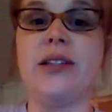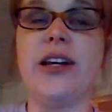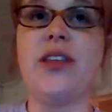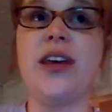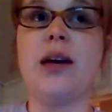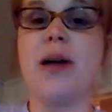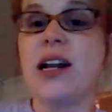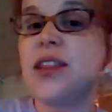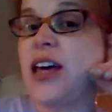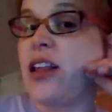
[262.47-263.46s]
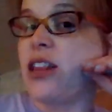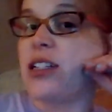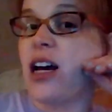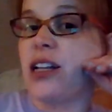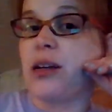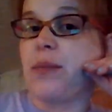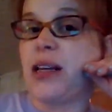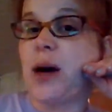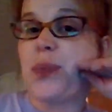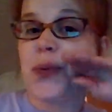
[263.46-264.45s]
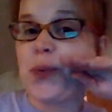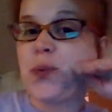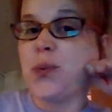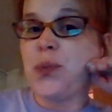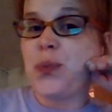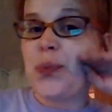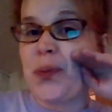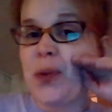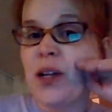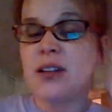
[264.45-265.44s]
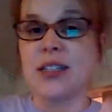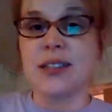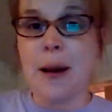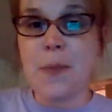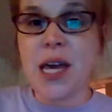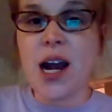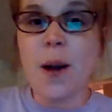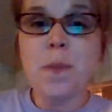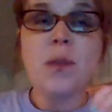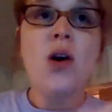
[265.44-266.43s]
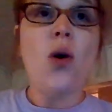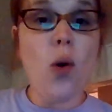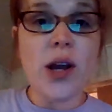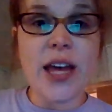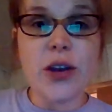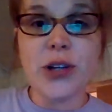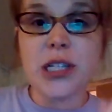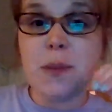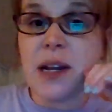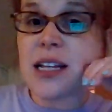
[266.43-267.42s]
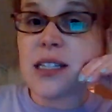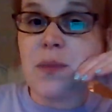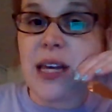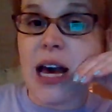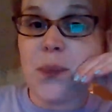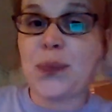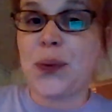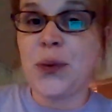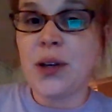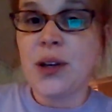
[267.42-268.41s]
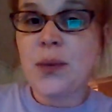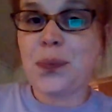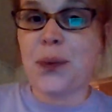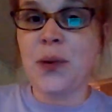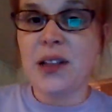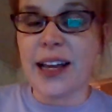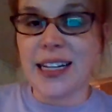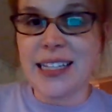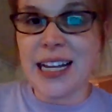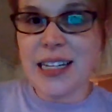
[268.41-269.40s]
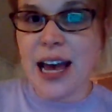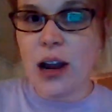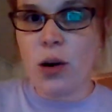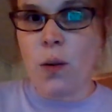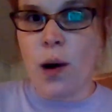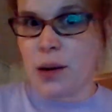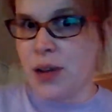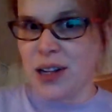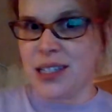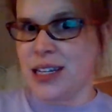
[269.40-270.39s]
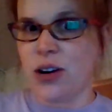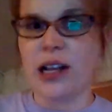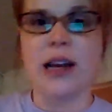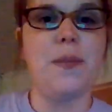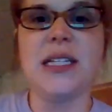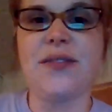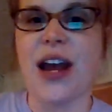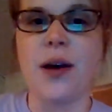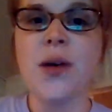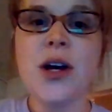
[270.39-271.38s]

You can think about it that the tongue is coming up to stop the air, or that you're spitting something out like a tic tac or a watermelon seed or like a piece of hair.